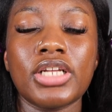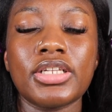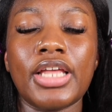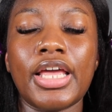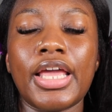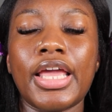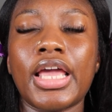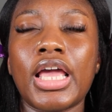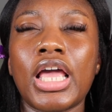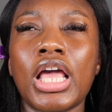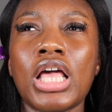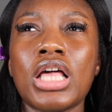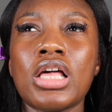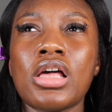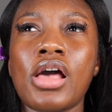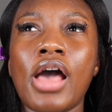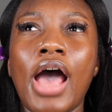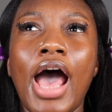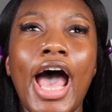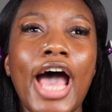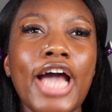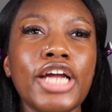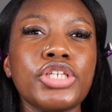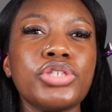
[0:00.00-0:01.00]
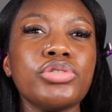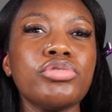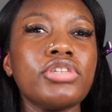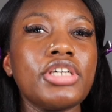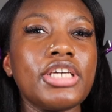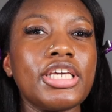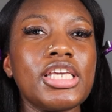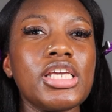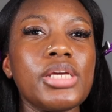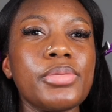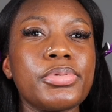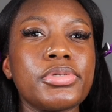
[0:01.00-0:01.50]
Like, I do
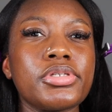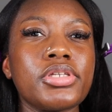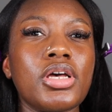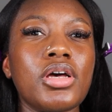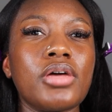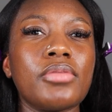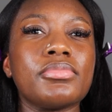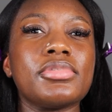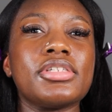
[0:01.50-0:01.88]
keep some